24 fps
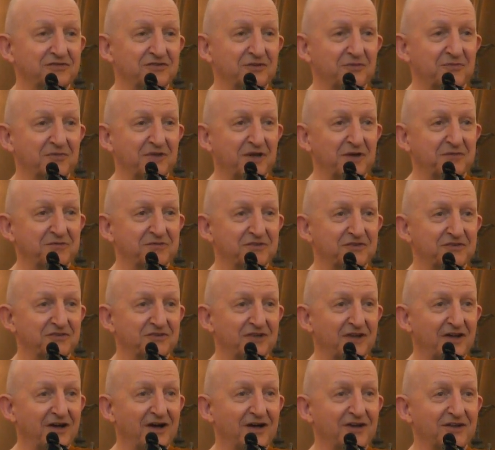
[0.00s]
Sometimes it's
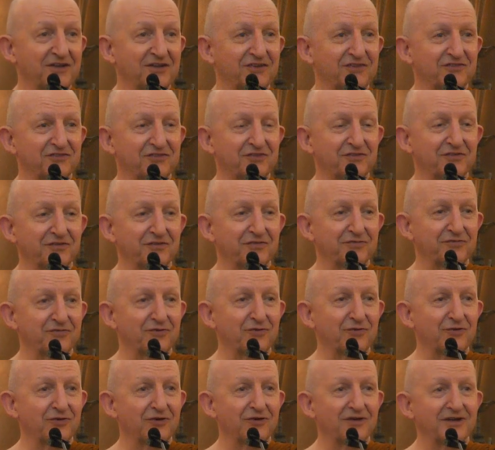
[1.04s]
the hardest of the
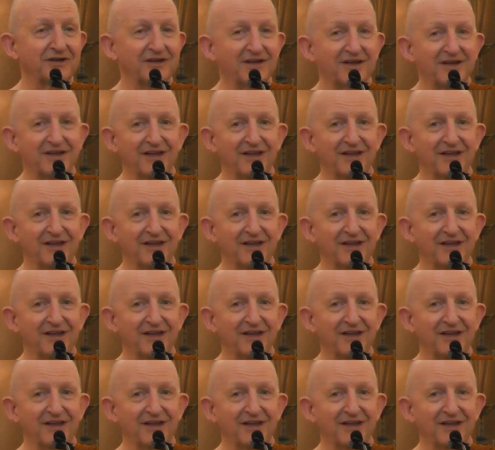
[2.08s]
four,